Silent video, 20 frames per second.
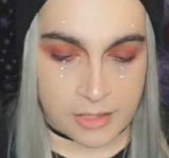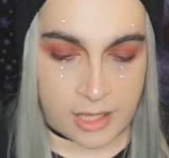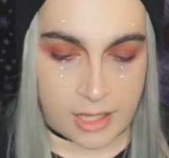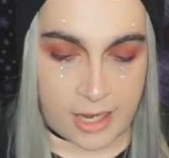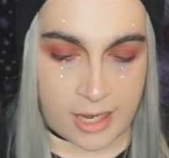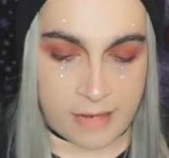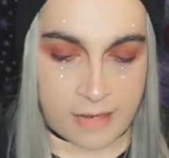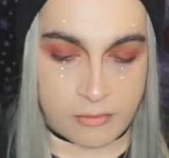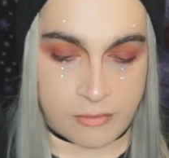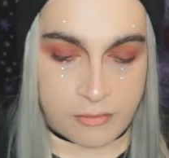
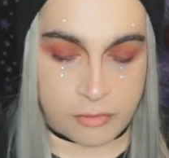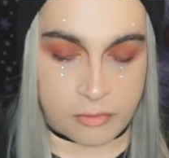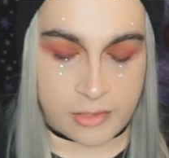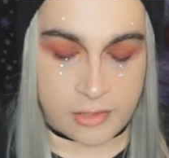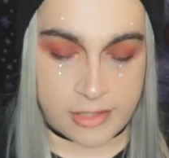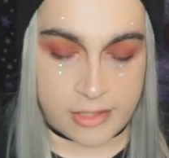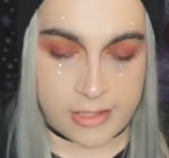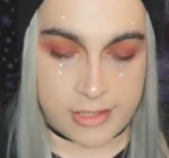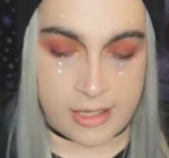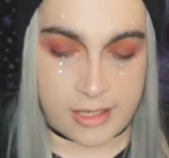I
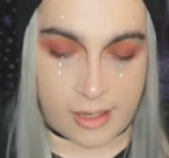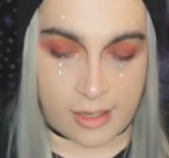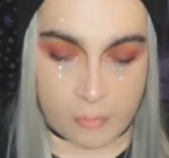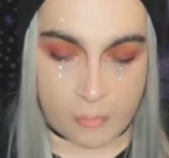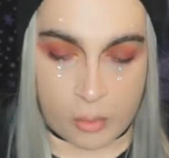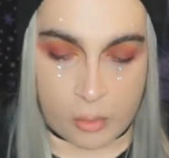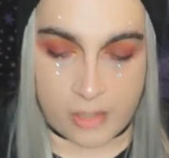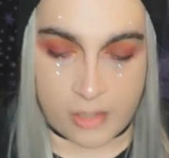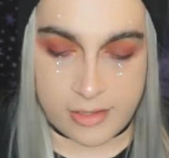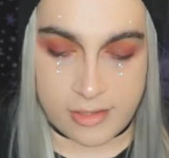
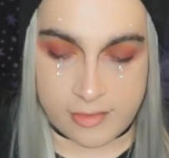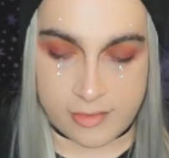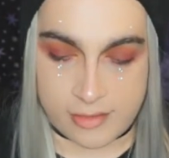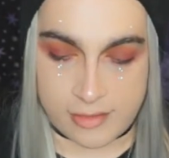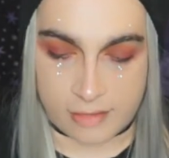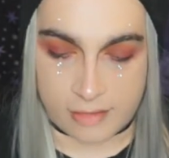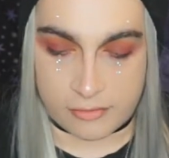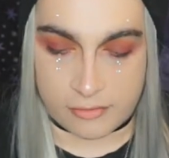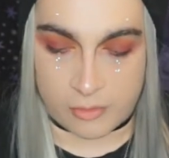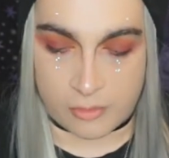wanted this
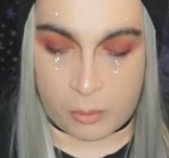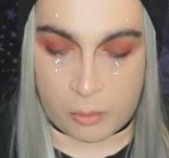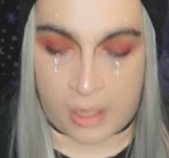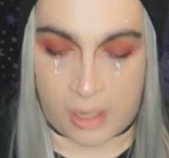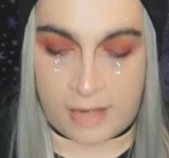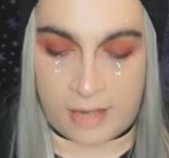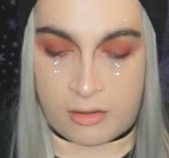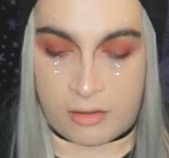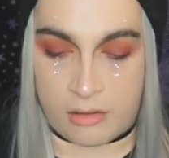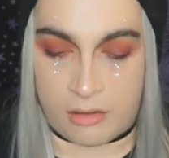deck for a
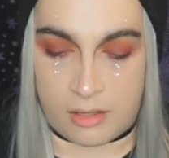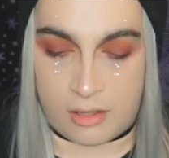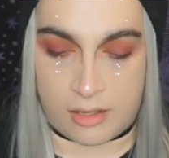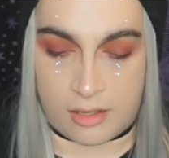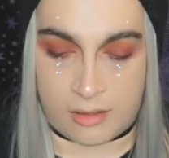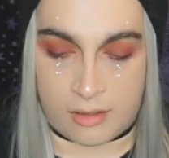while.